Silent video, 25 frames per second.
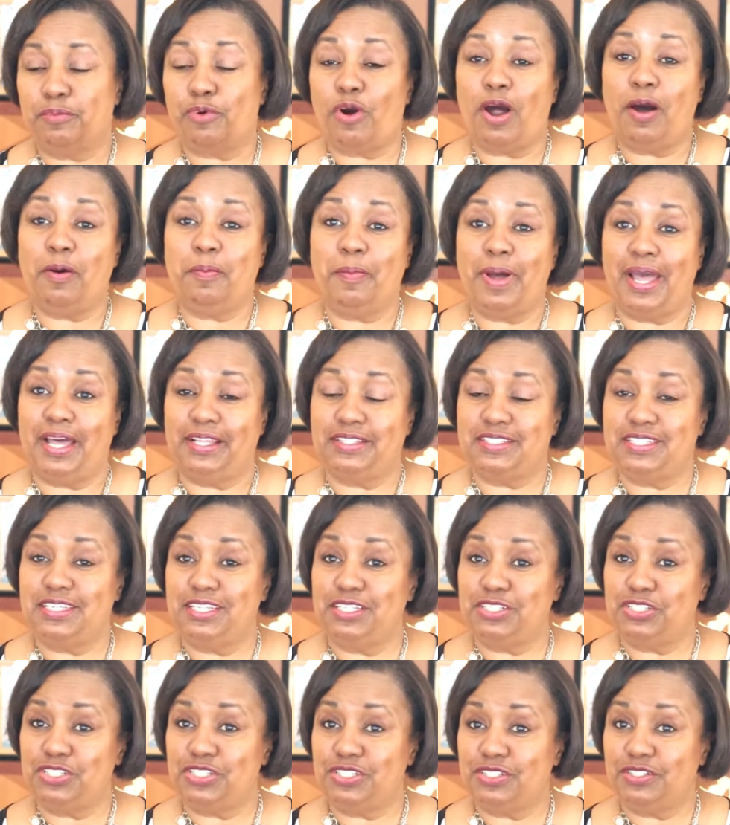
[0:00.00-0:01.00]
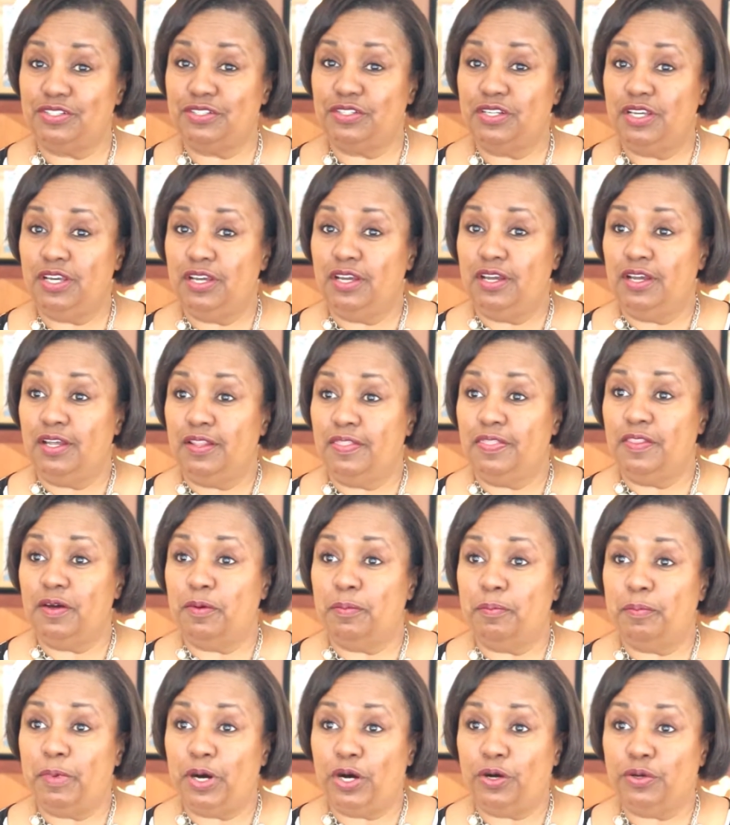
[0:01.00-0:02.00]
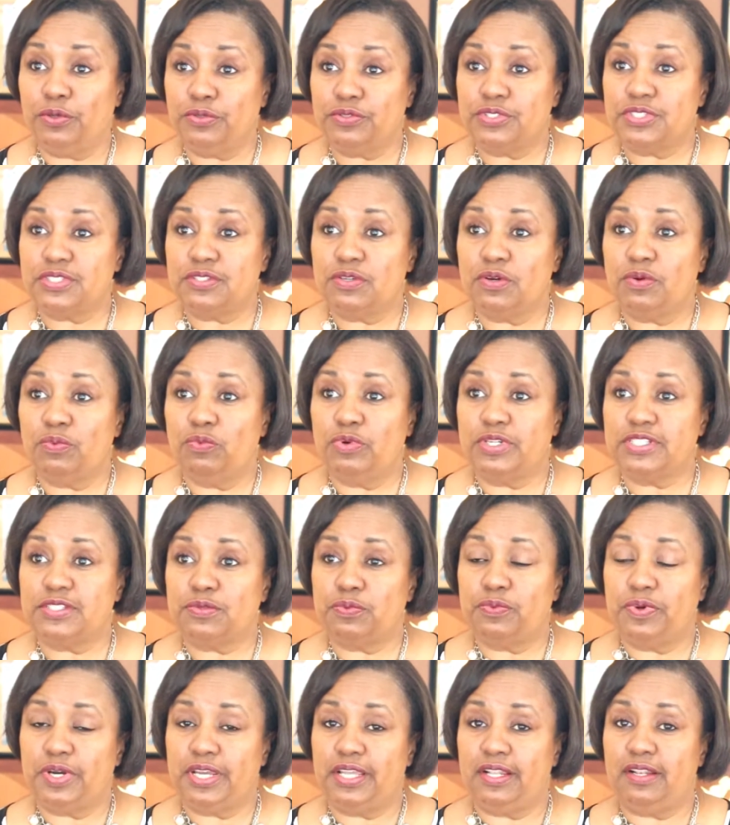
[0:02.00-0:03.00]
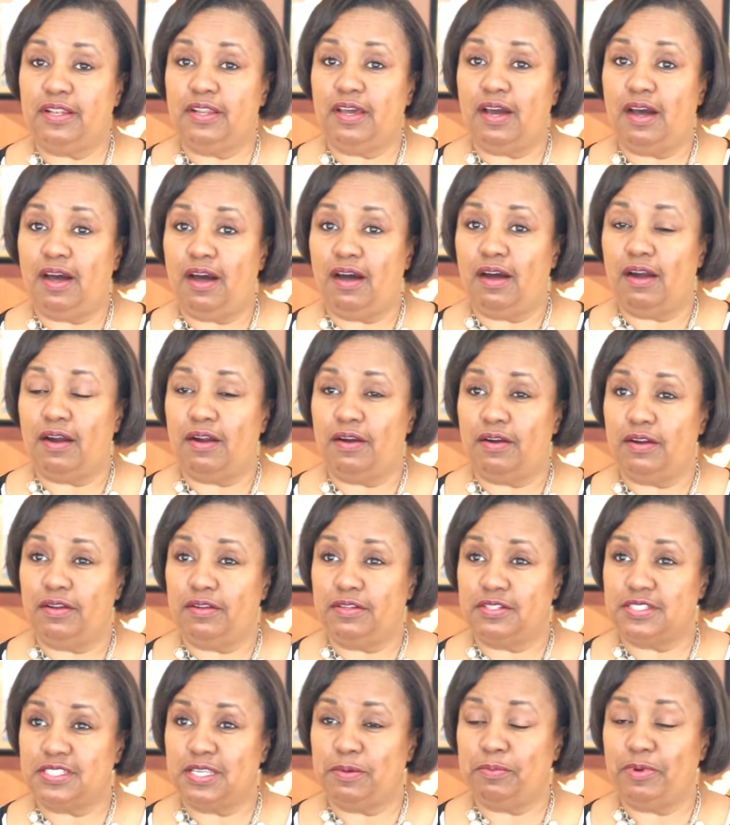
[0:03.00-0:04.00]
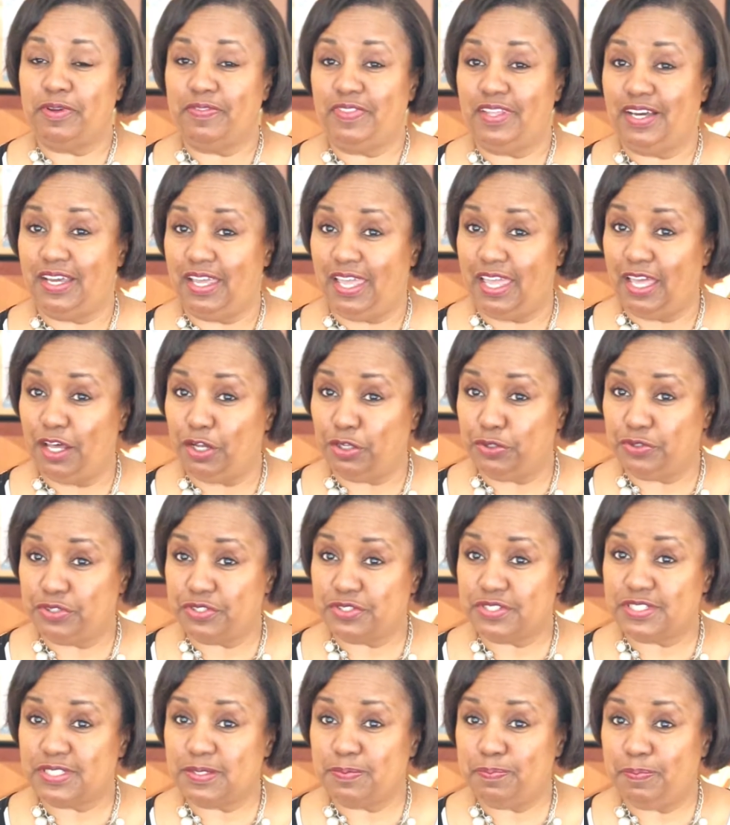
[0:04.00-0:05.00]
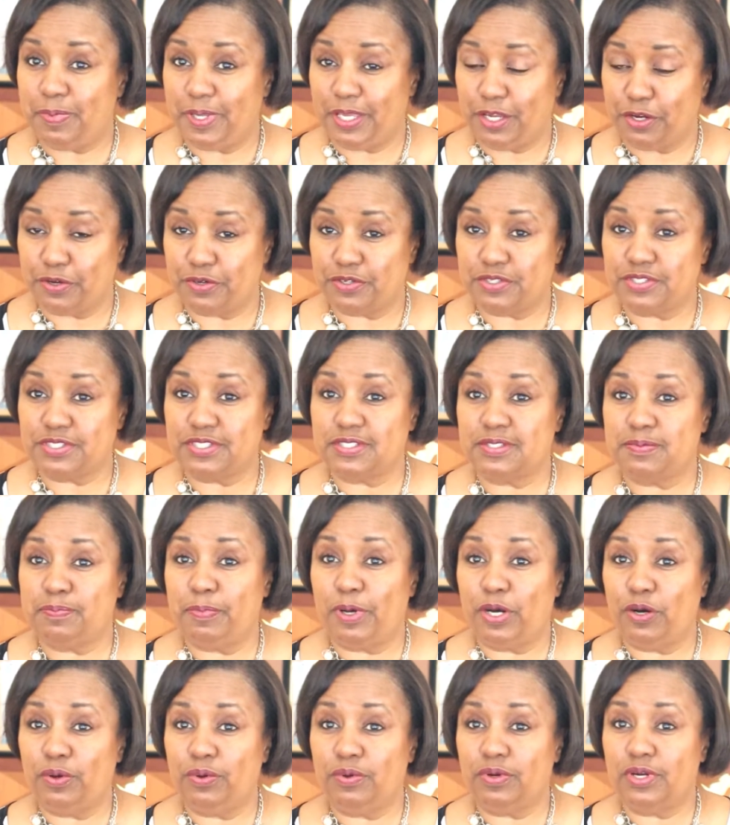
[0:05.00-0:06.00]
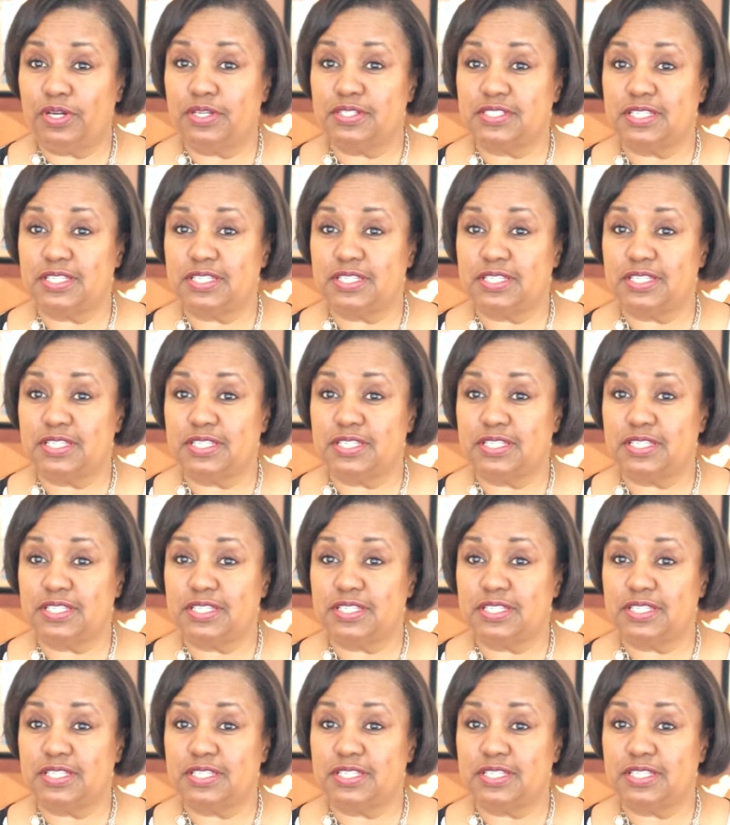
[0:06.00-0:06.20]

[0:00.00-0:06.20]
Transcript: brought my attention the most was when our, some of the elder speakers spoke,